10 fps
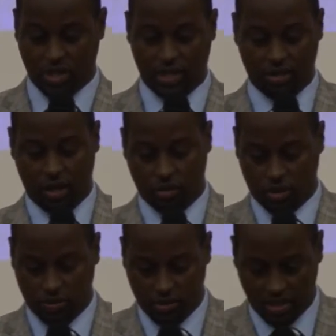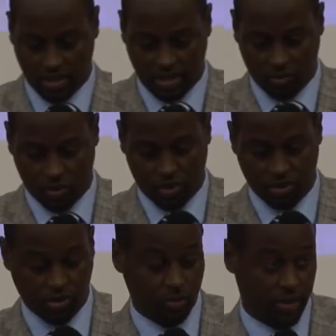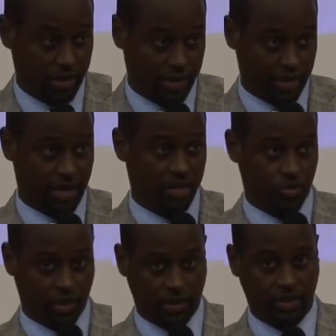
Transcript: health outcomes and health workers remaining in the country.